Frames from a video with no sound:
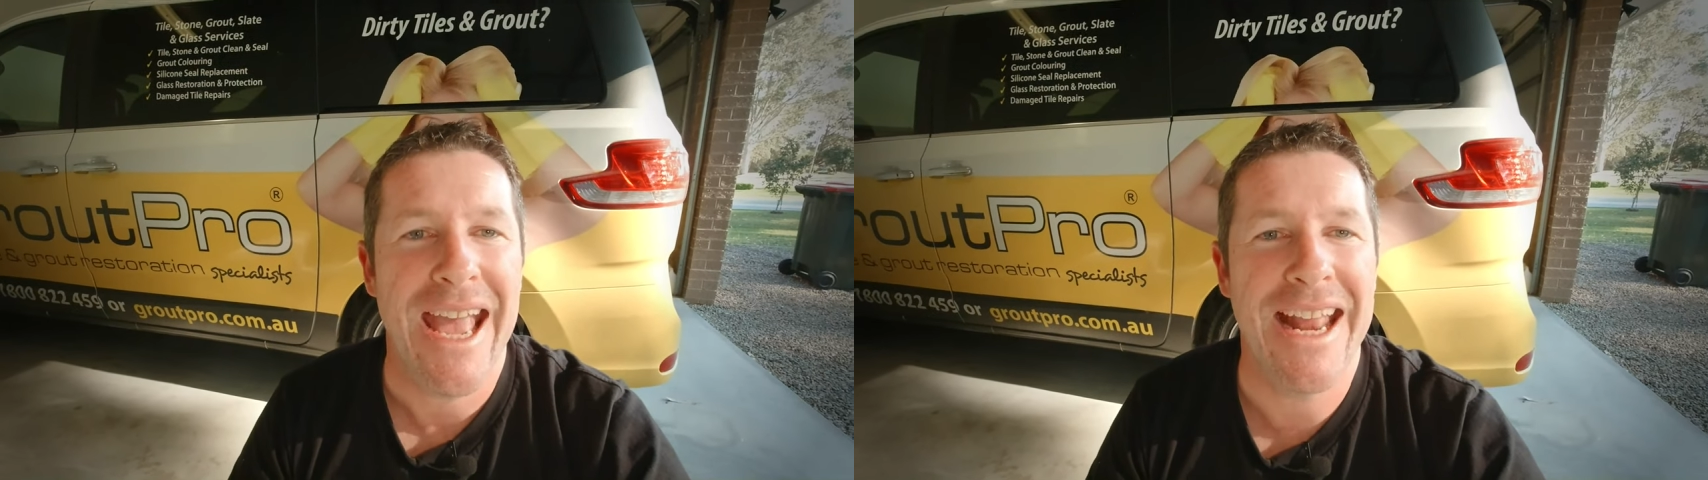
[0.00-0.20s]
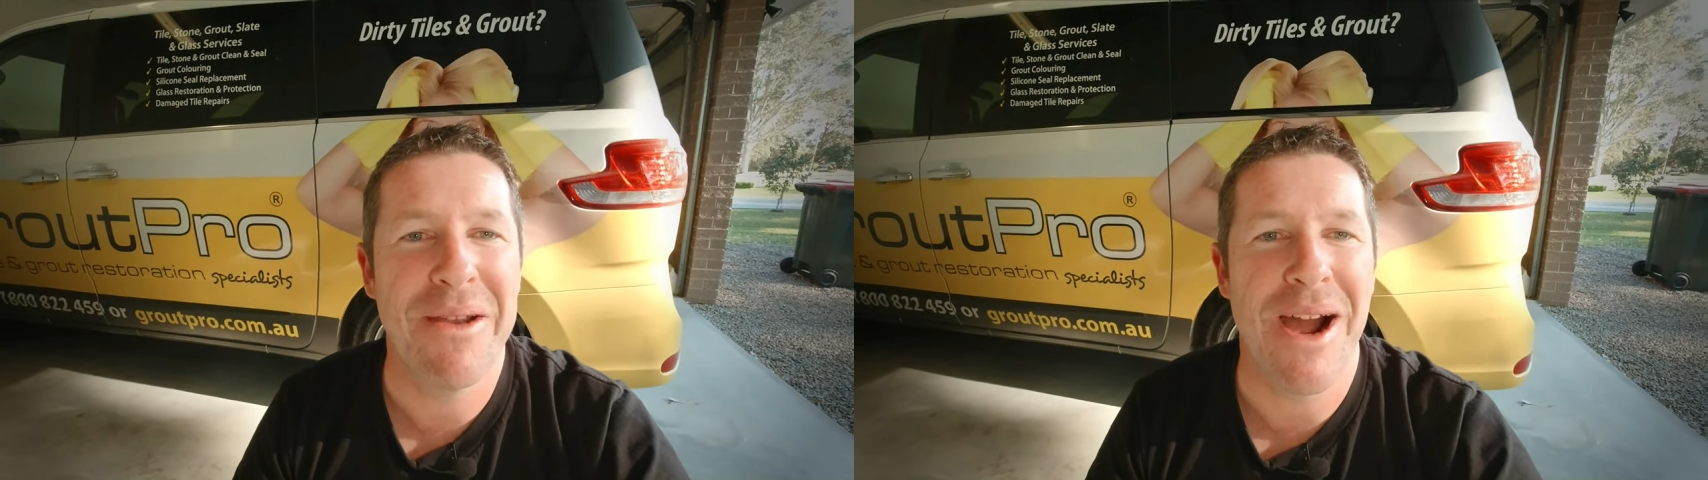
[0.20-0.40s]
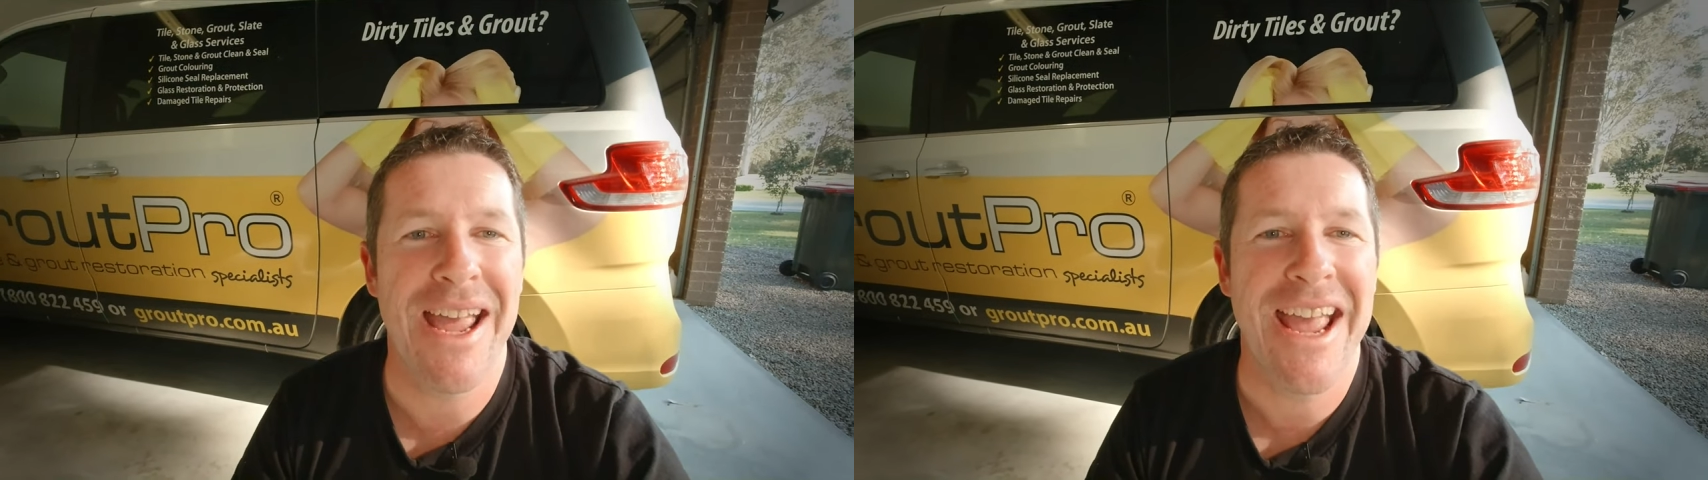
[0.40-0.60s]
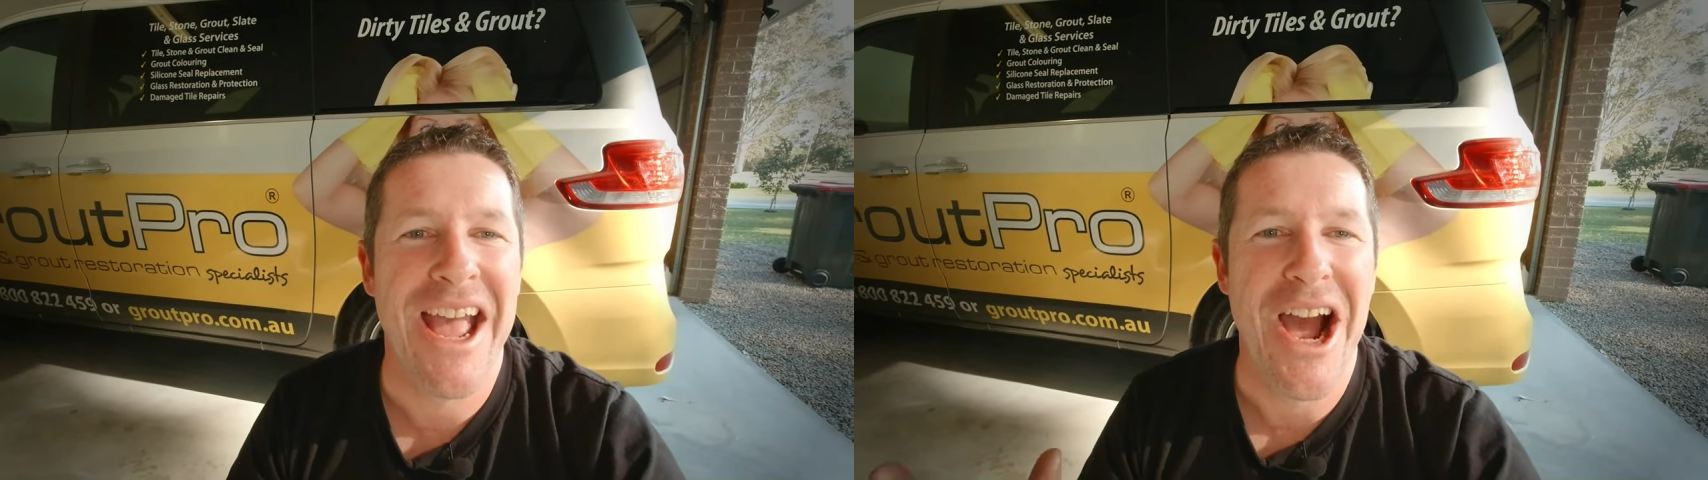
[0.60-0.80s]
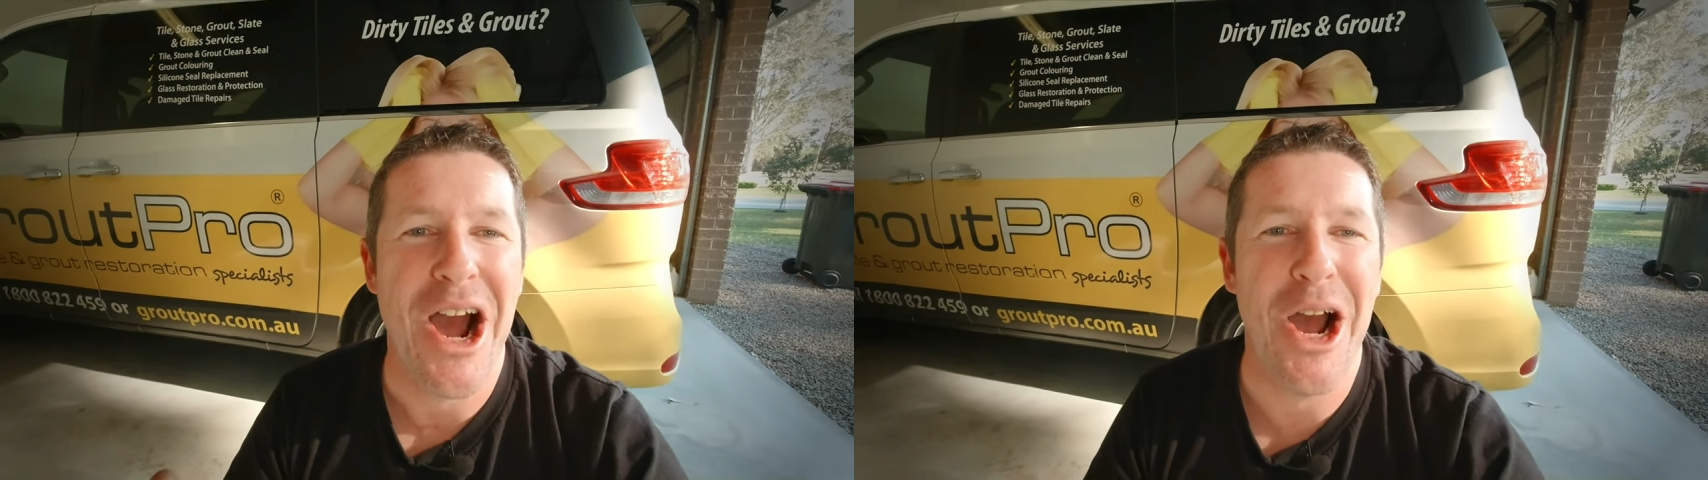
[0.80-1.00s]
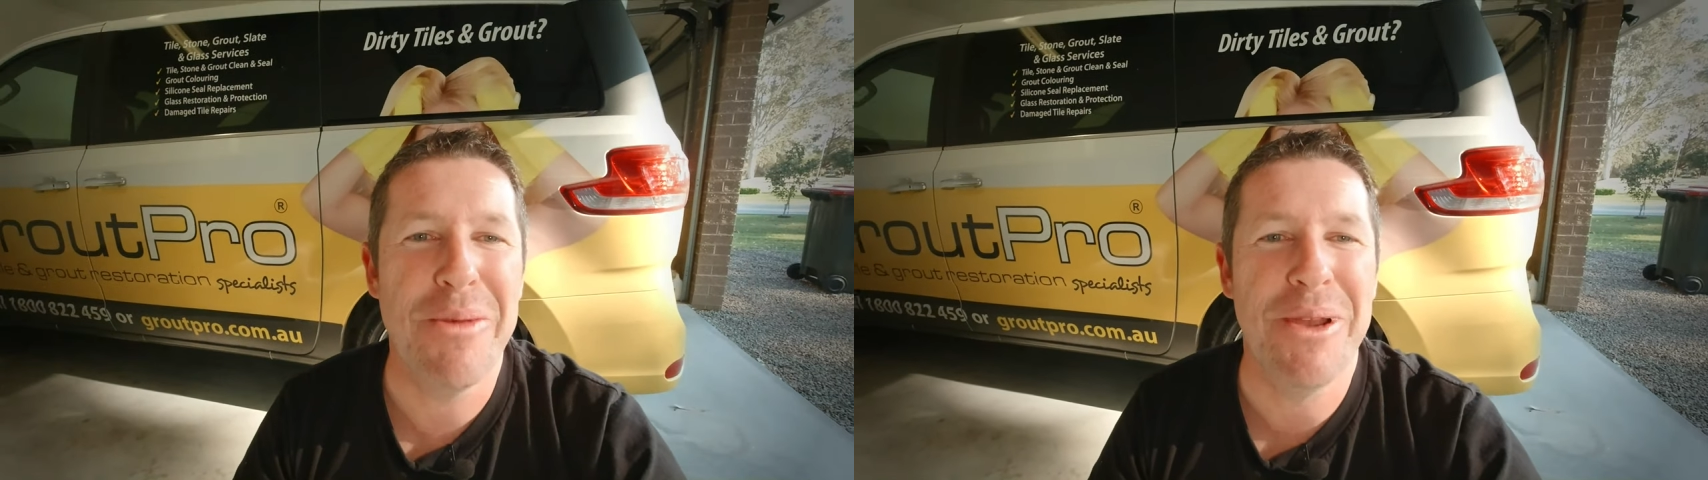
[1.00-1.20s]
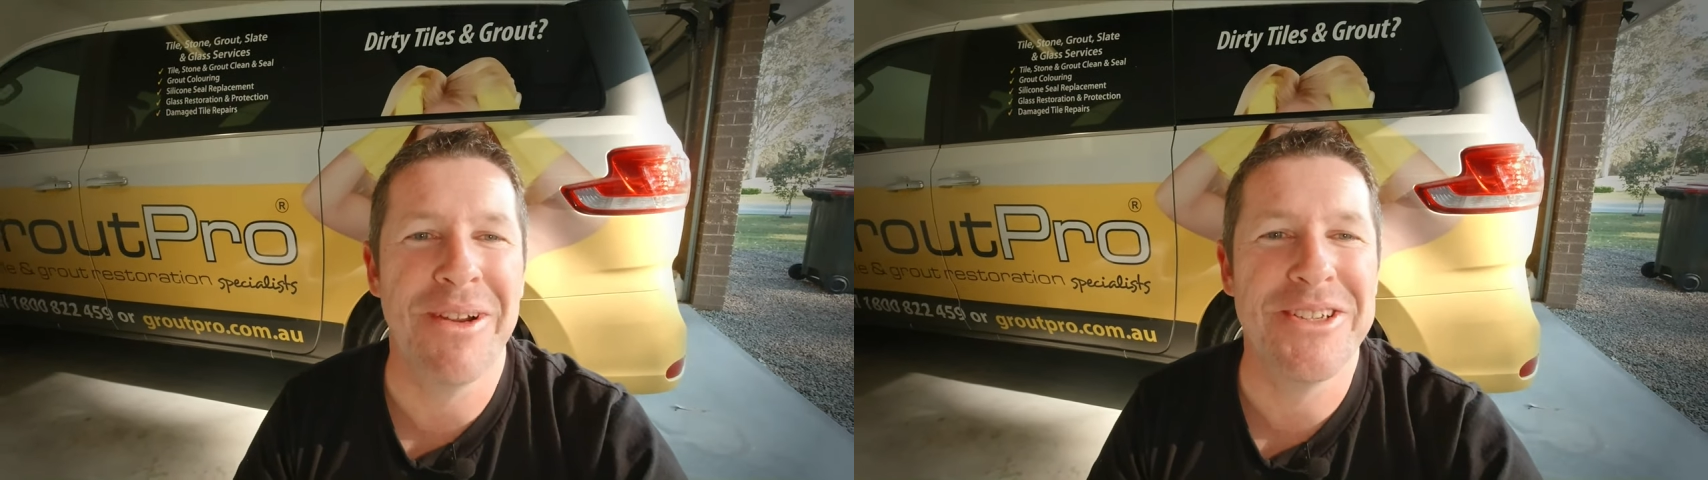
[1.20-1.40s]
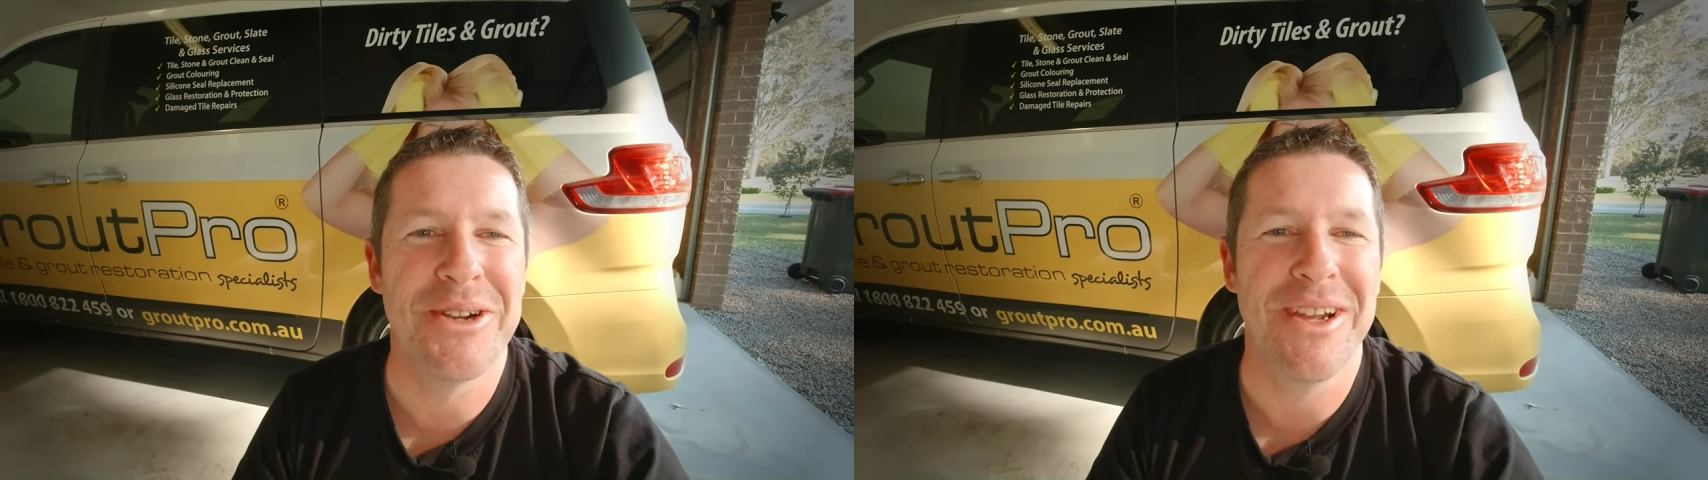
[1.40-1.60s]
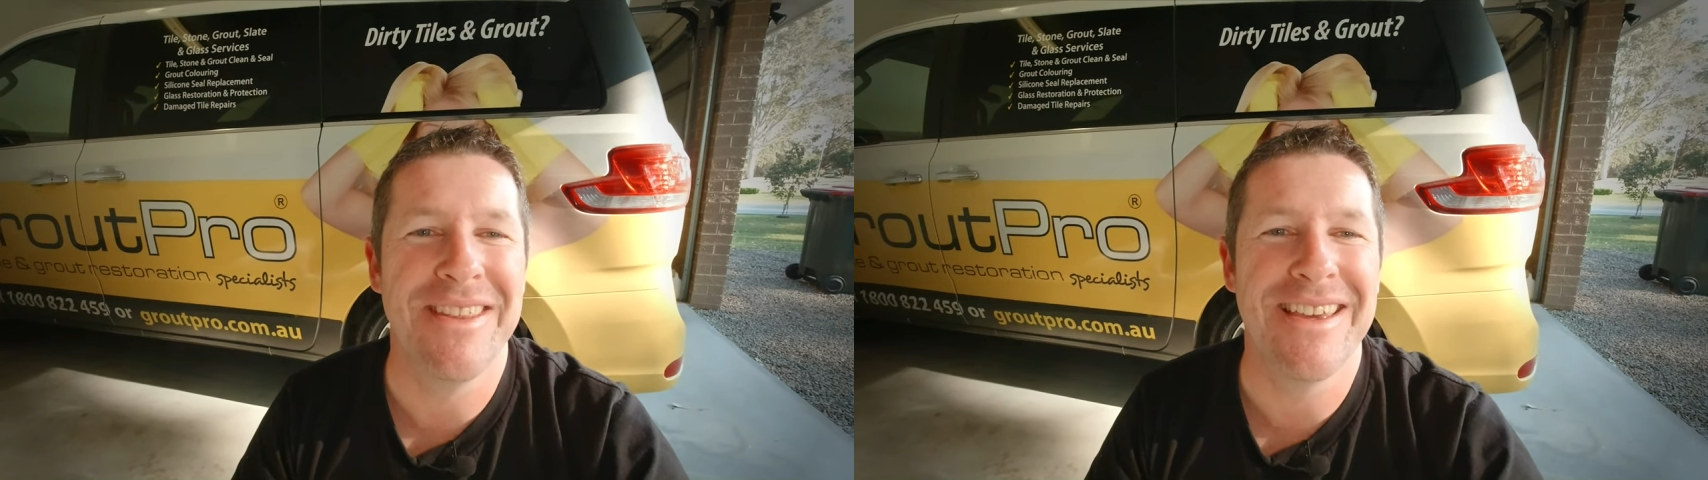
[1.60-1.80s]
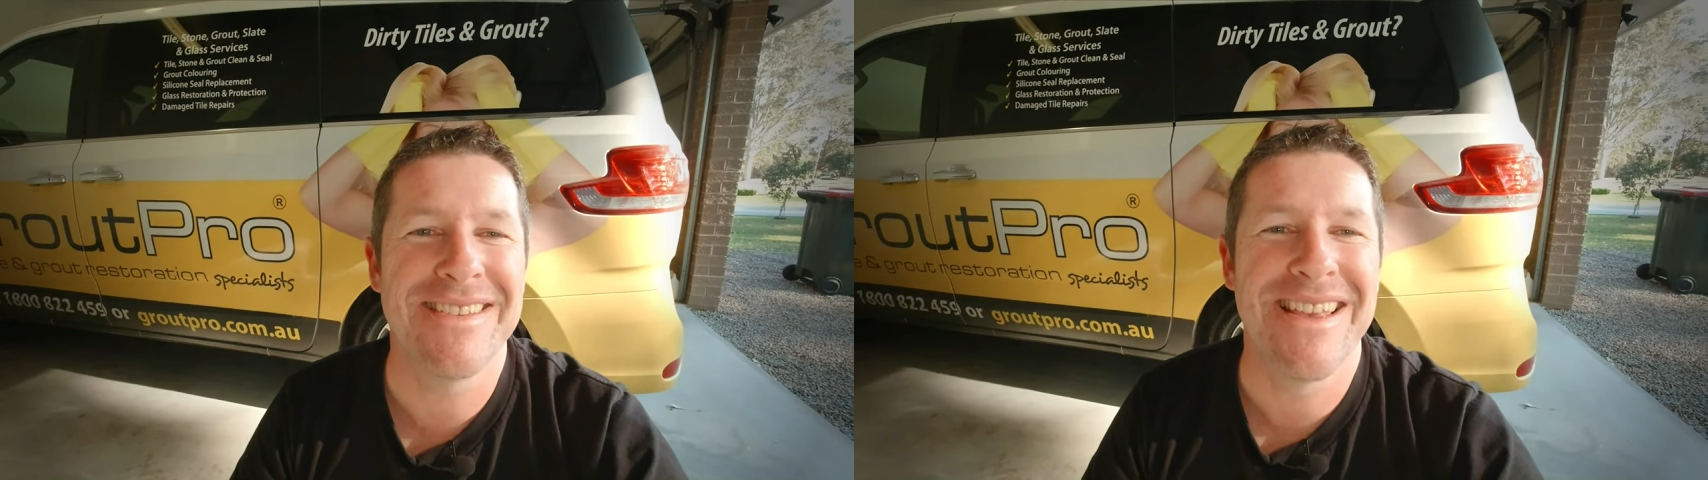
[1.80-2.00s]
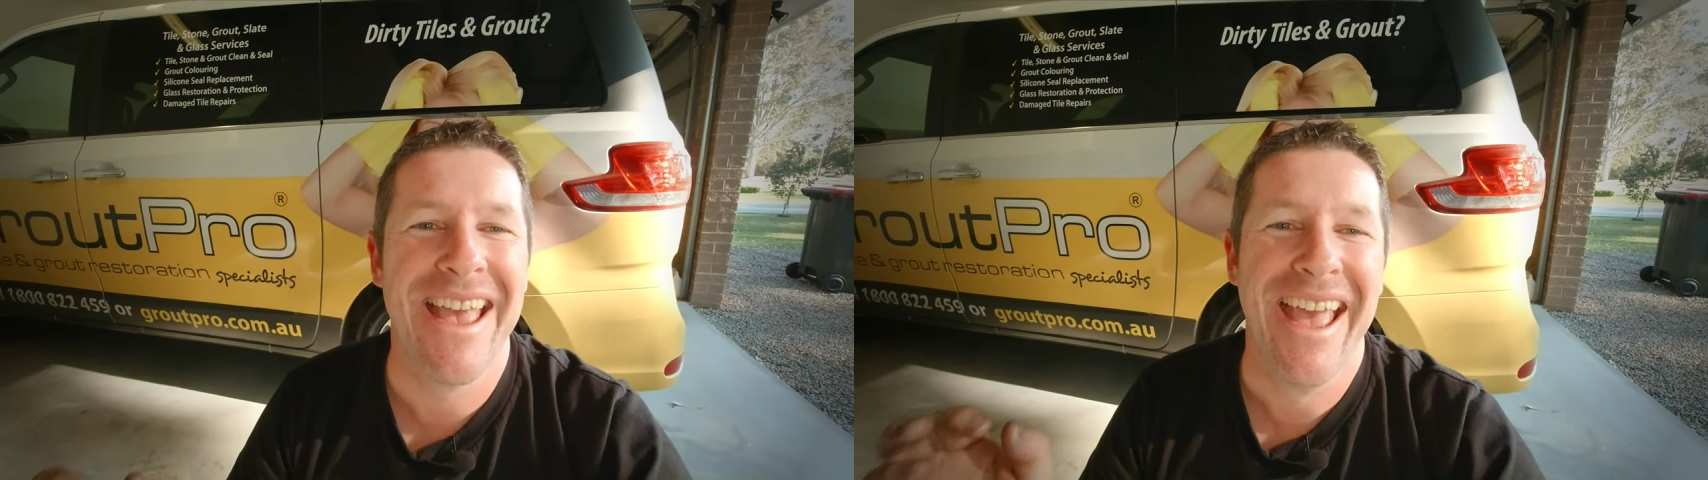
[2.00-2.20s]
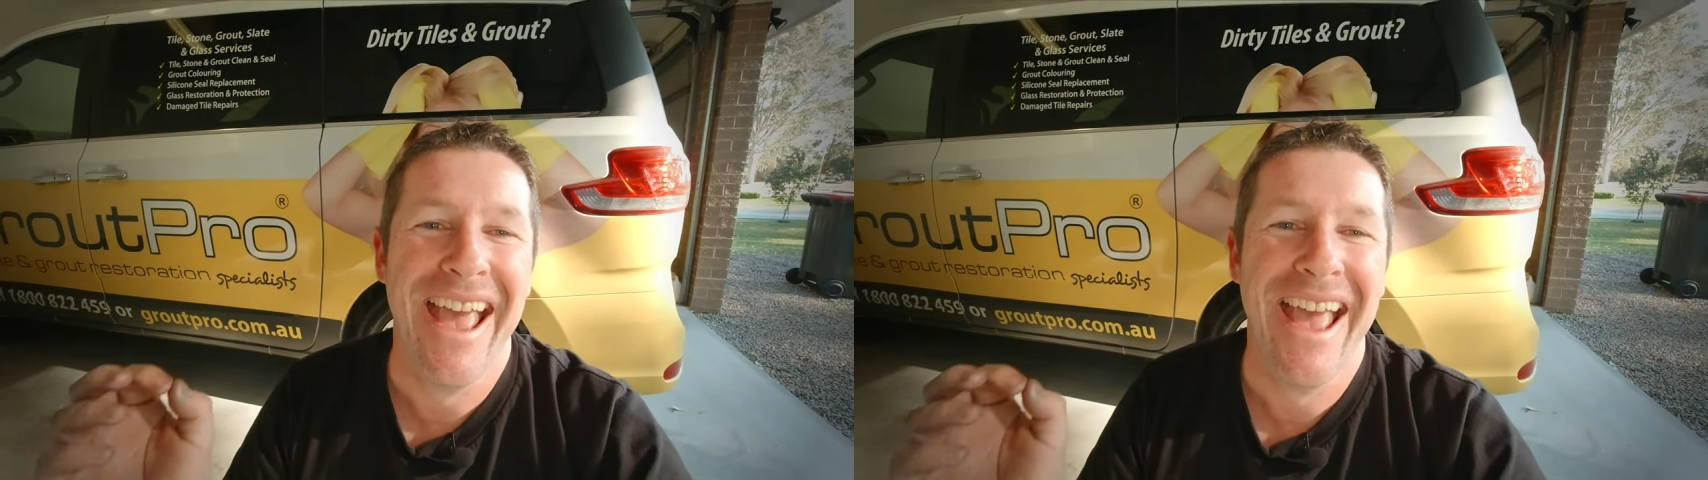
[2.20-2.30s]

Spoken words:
Anyway, I hope you enjoyed this.